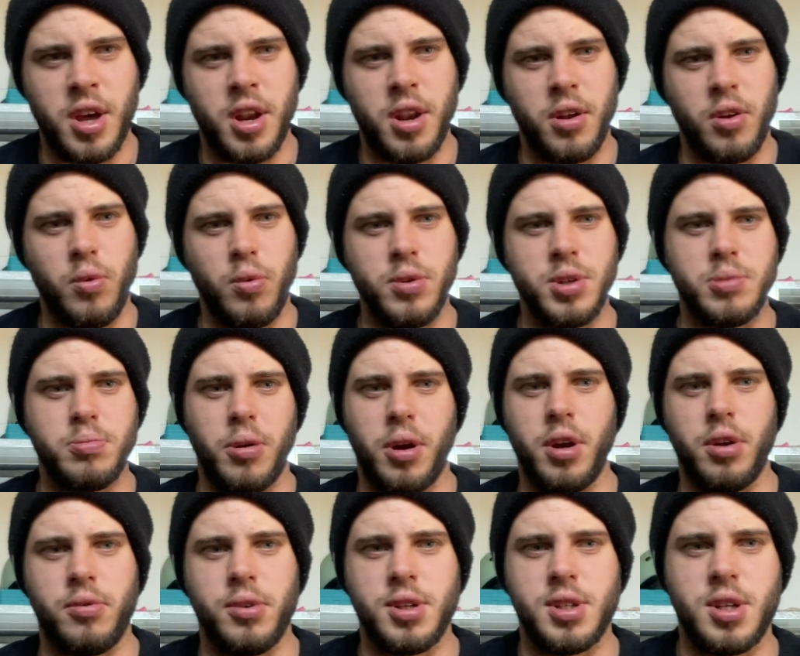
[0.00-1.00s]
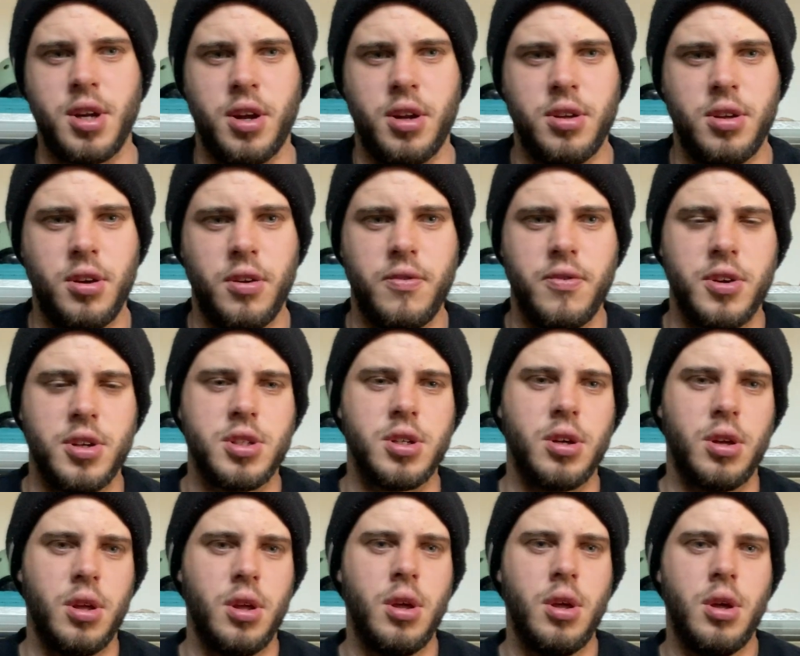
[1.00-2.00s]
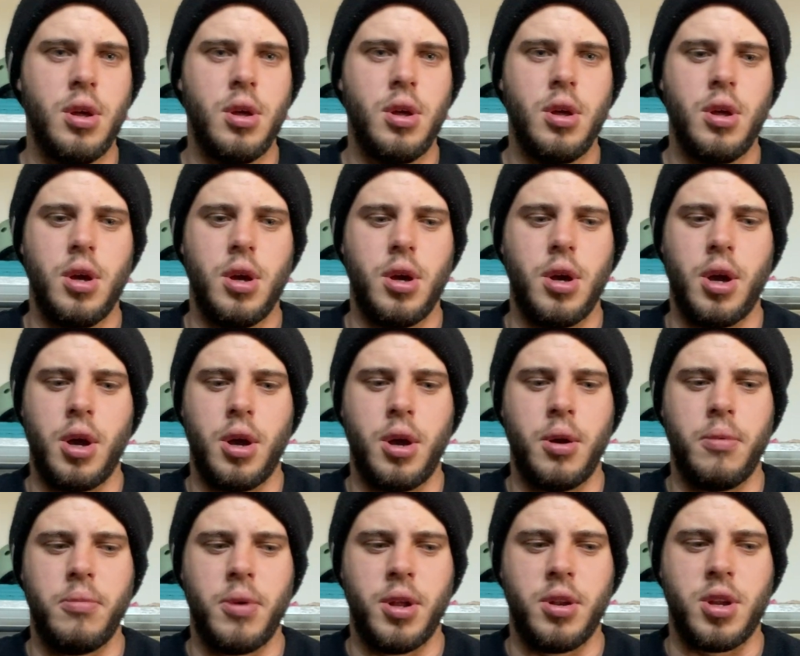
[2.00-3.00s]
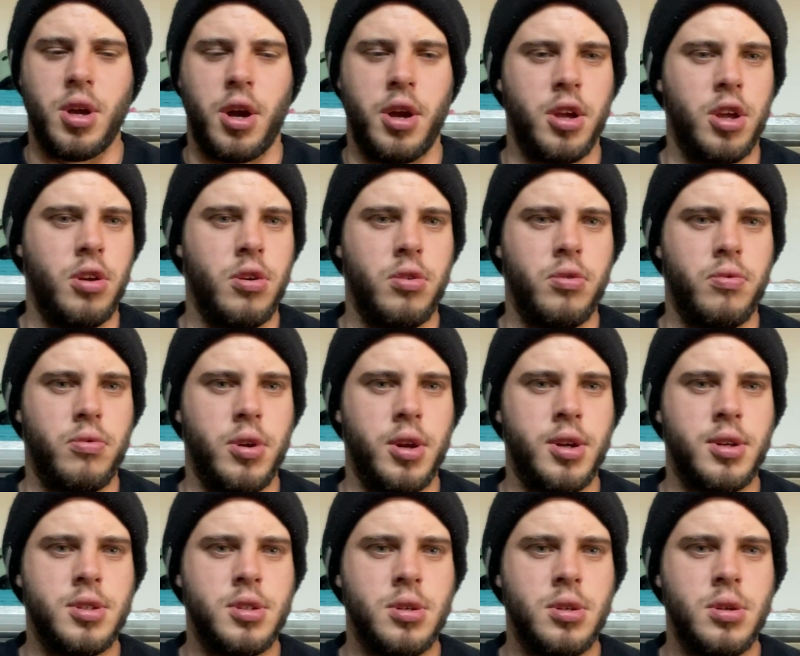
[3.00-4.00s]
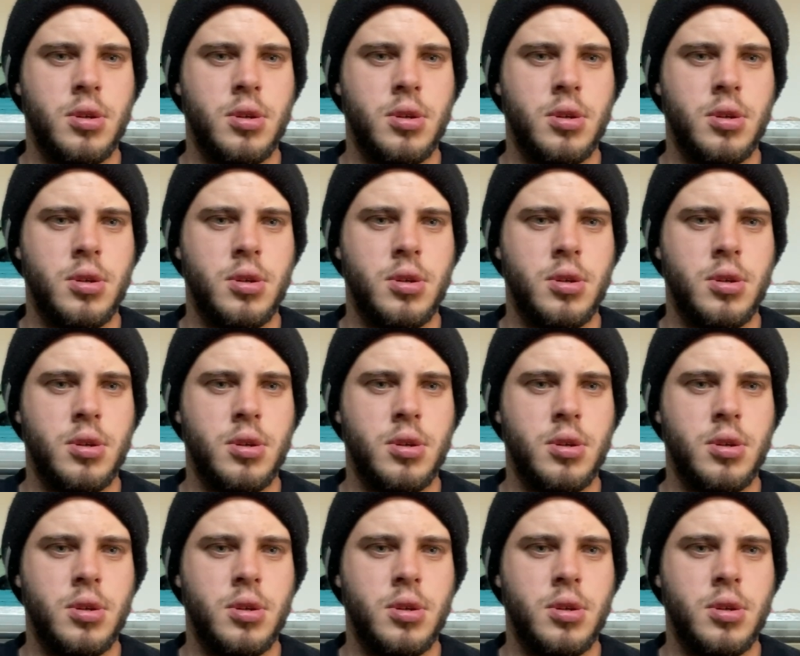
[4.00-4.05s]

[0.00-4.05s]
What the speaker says: and always buying rigs and hunting and fishing, and tying your own rigs,